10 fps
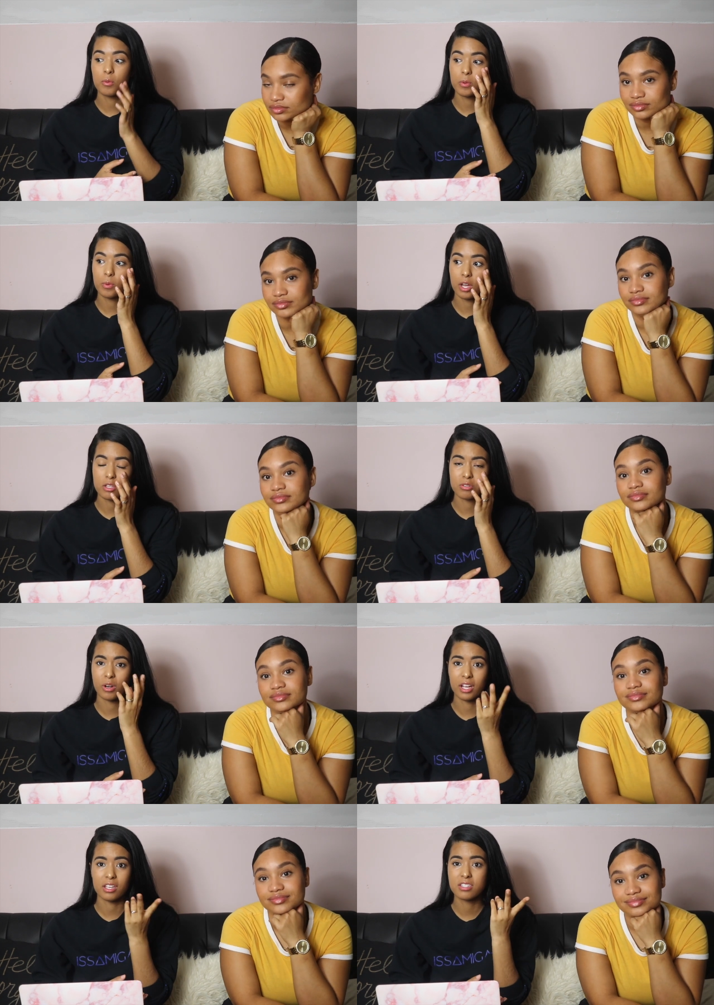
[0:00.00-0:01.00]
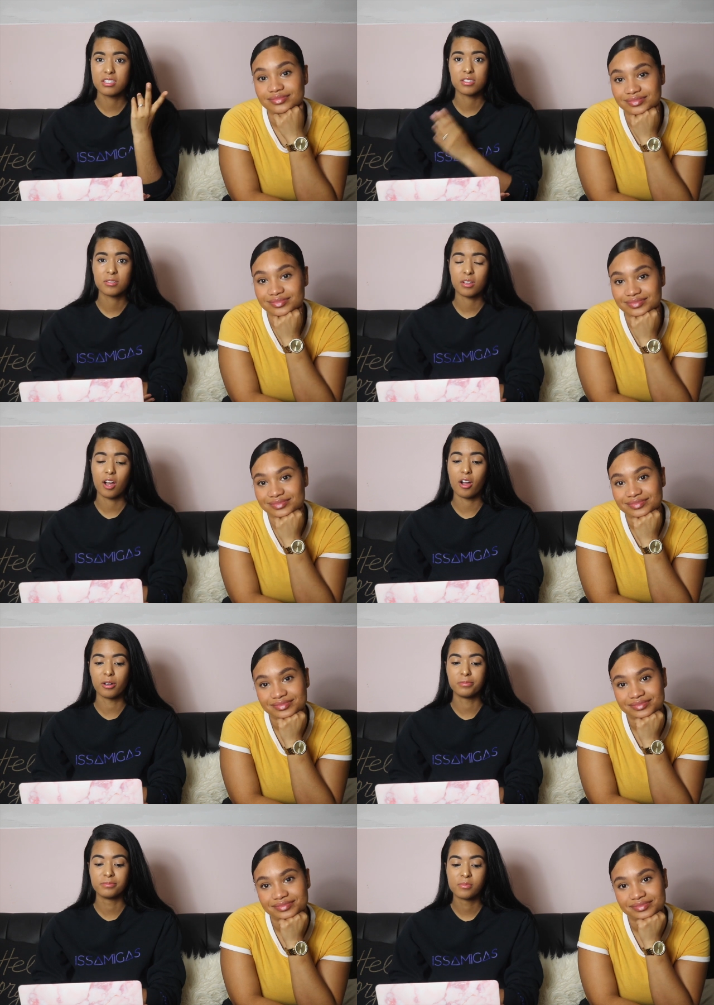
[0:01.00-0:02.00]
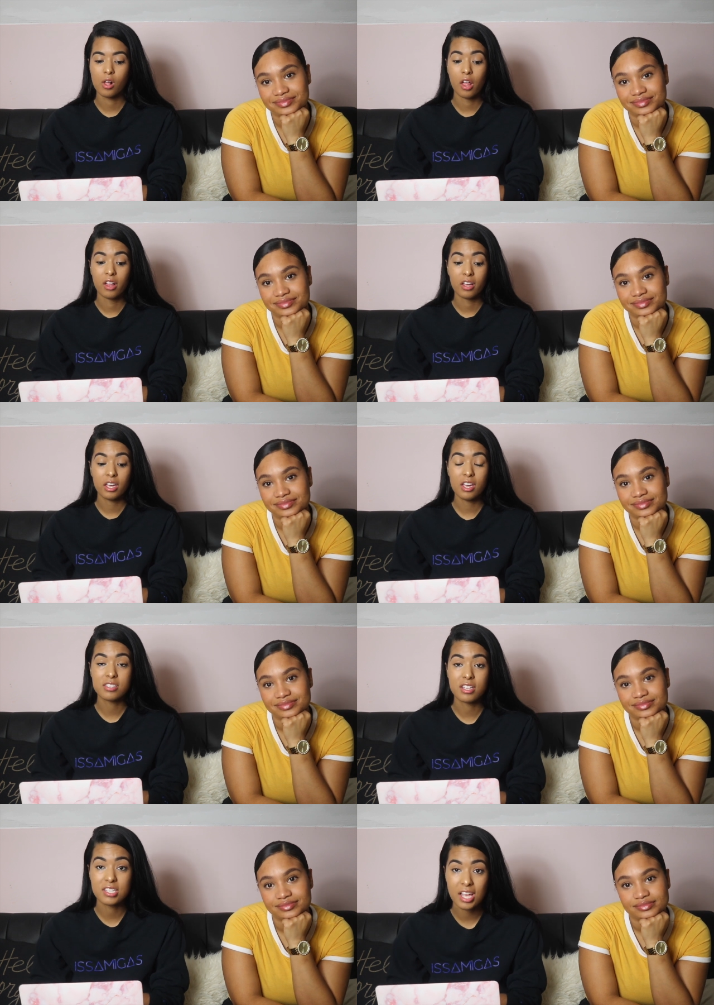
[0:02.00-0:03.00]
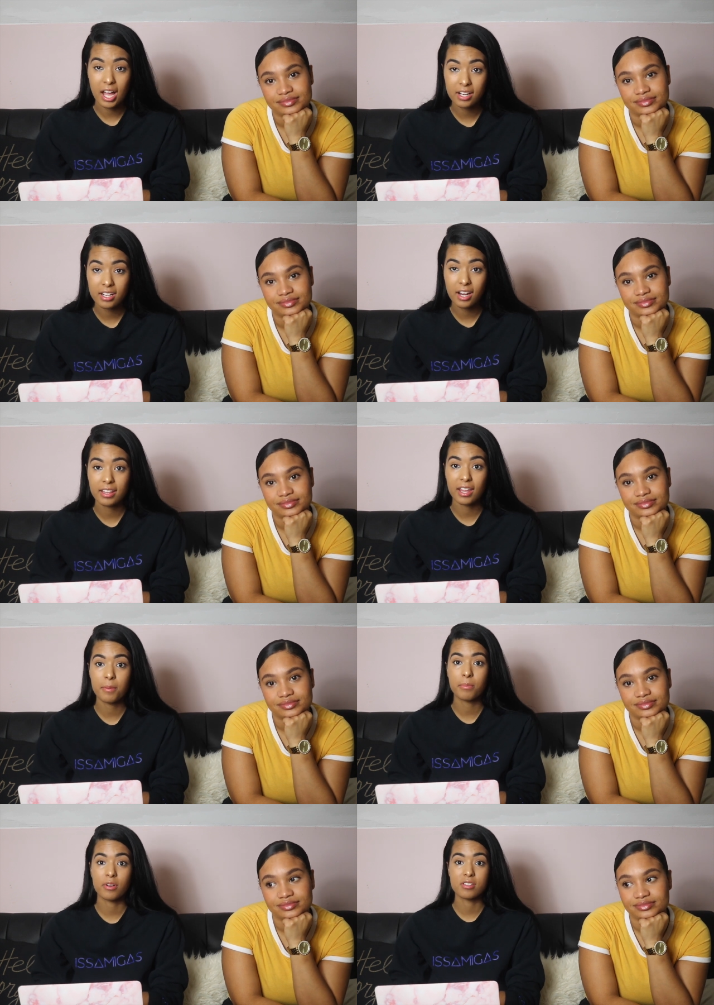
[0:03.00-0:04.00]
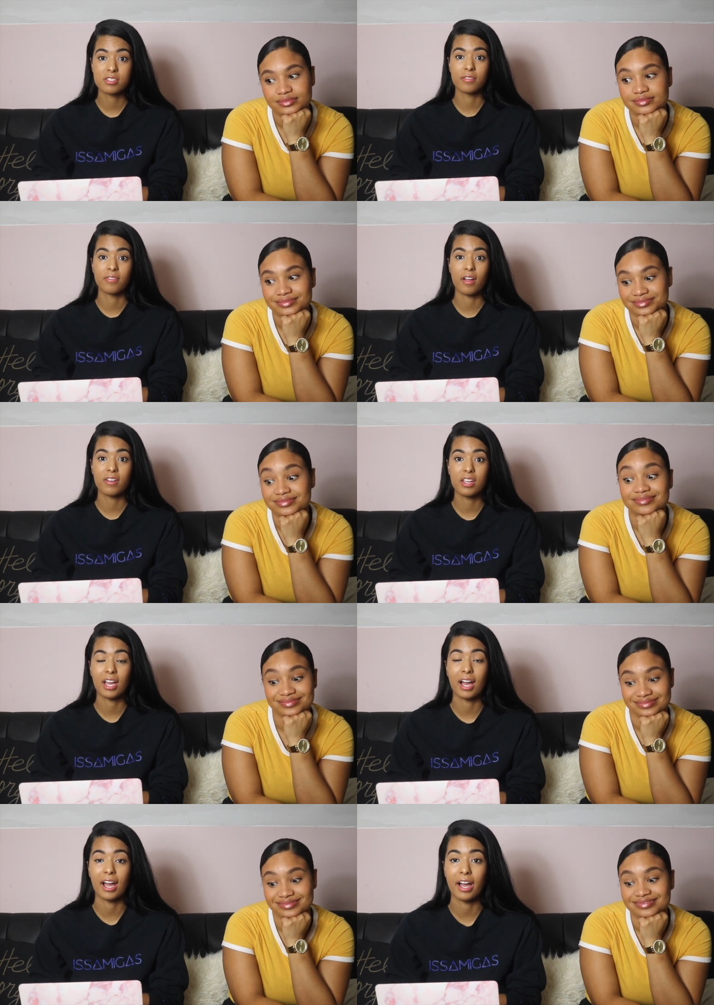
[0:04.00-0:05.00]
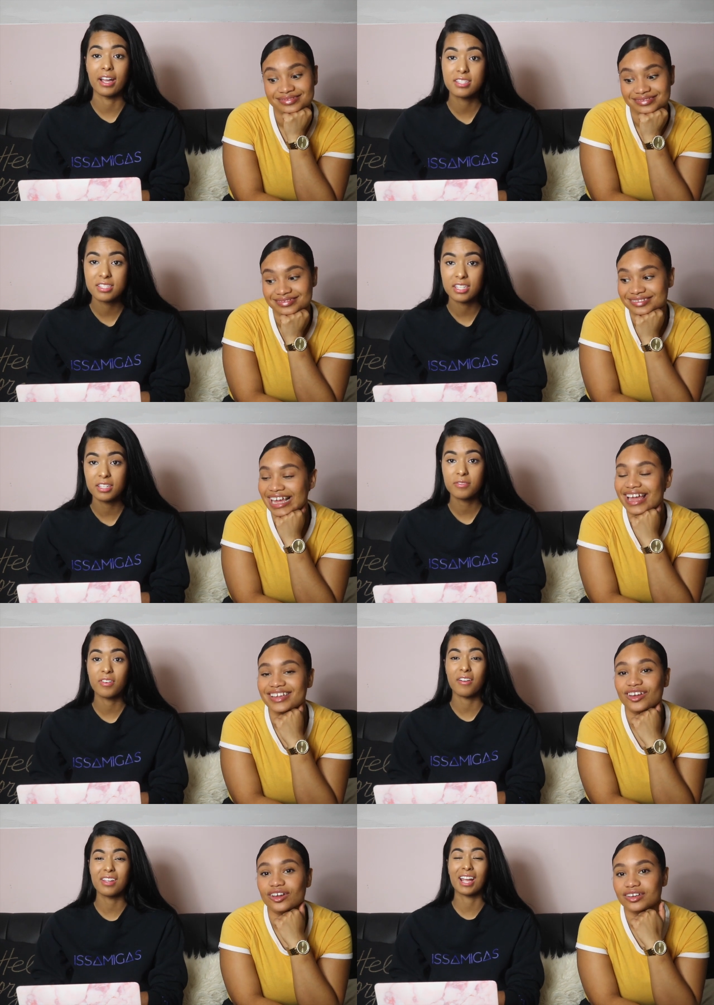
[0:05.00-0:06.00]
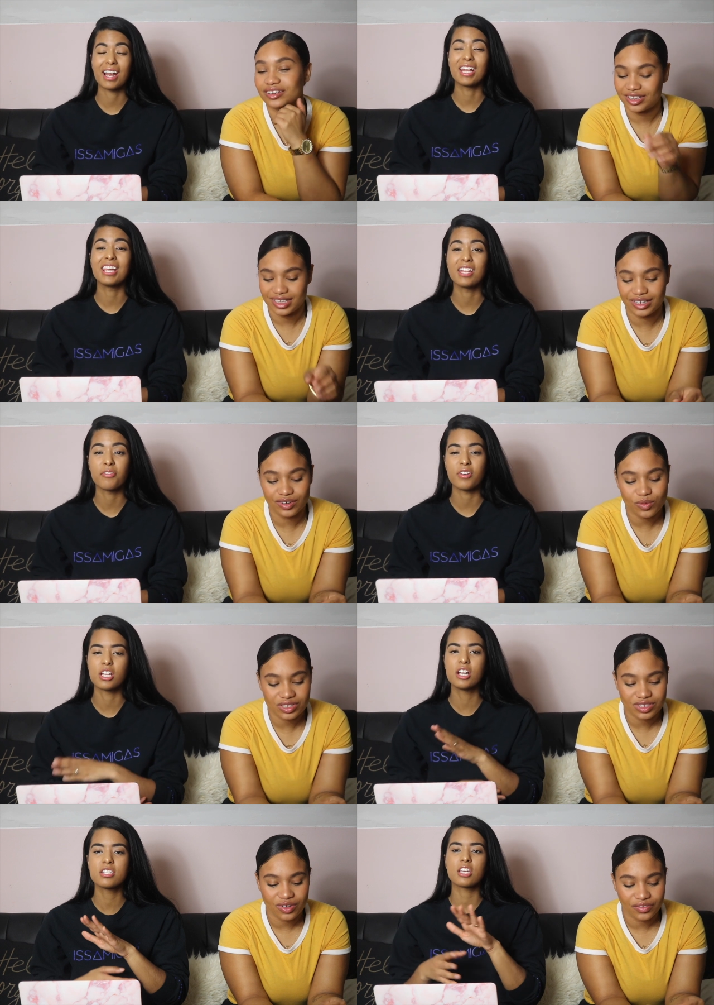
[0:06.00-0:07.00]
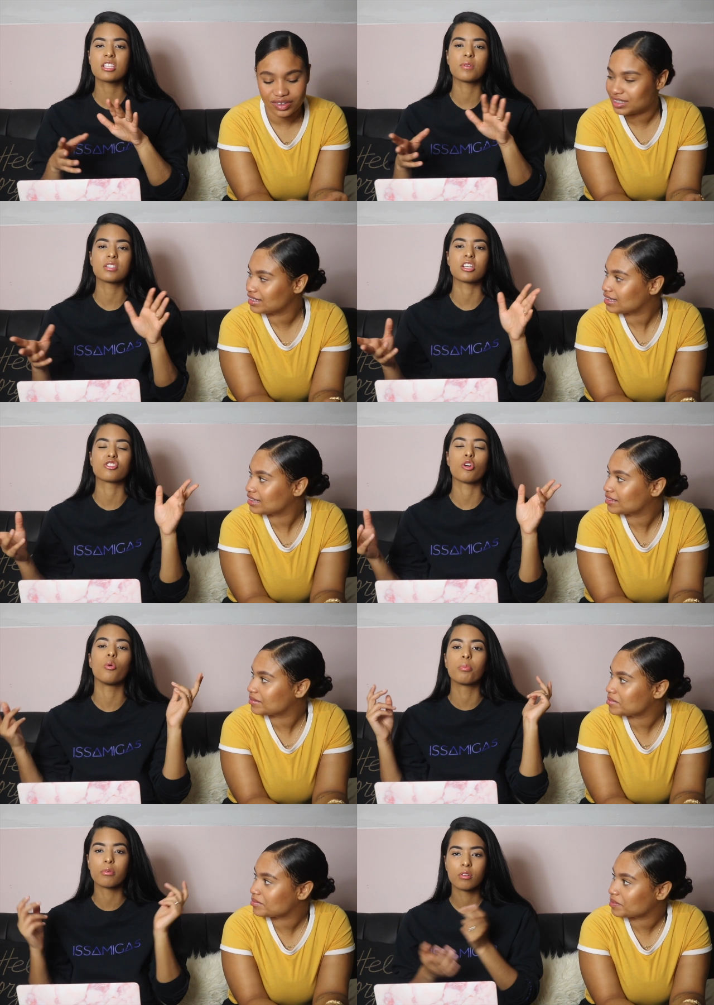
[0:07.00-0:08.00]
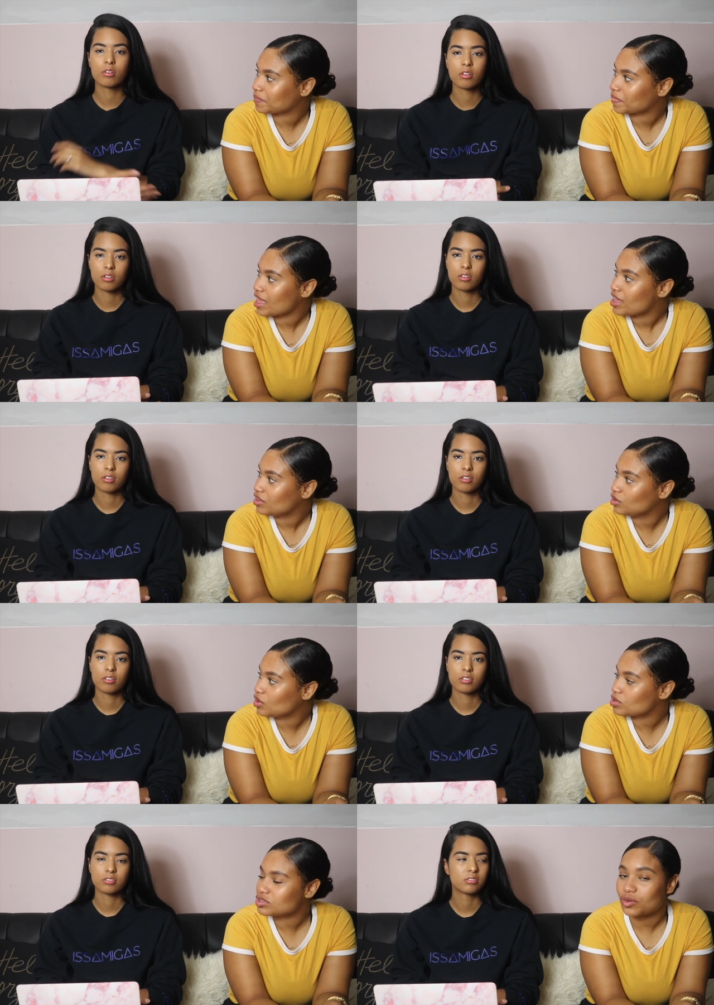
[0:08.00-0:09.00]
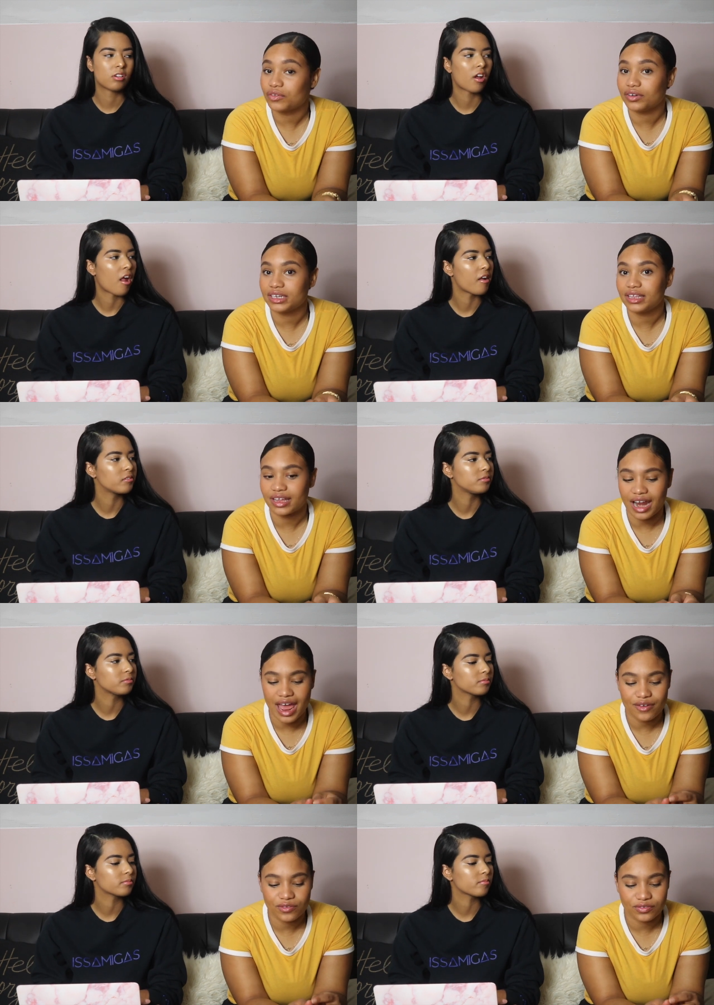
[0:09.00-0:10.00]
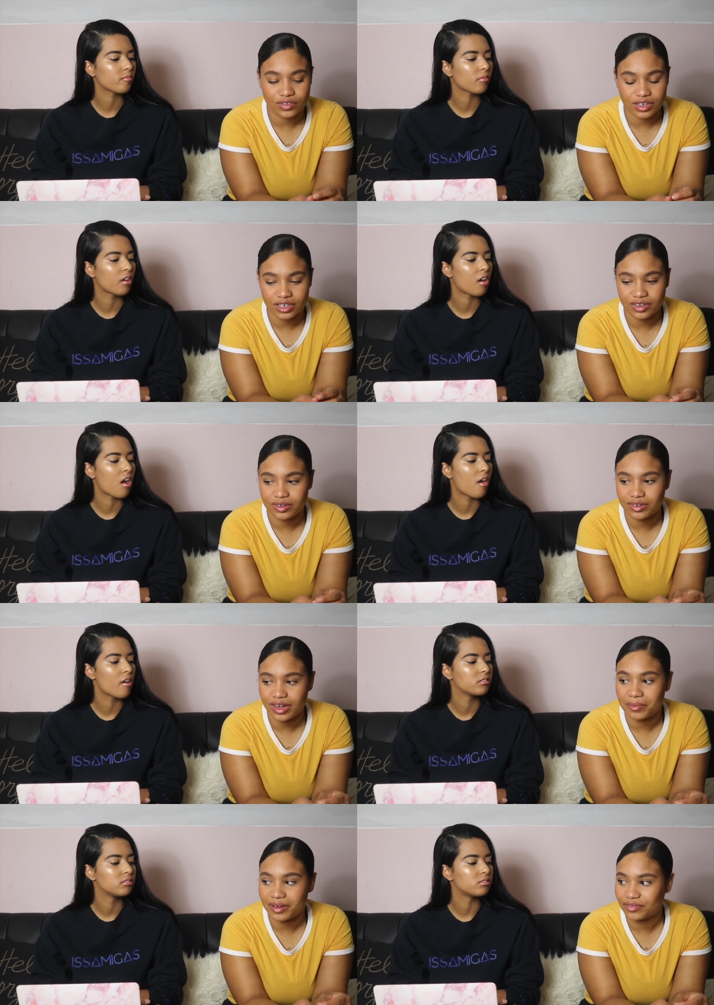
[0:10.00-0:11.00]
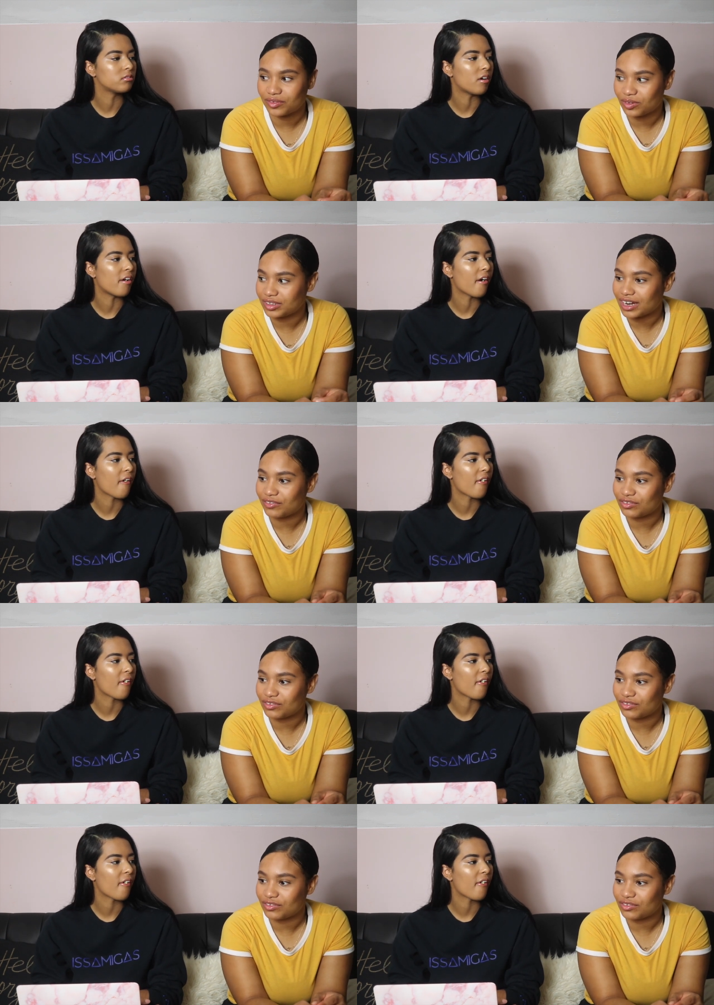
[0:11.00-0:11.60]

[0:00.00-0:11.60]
Speaker 1: when we went twice. Mm-hmm. Um, he is exactly like that in person. Very icy,
Speaker 2: very yeah. clean. You know I feel so like he smells like soap. You know what's so funny? That I have a video on my phone that I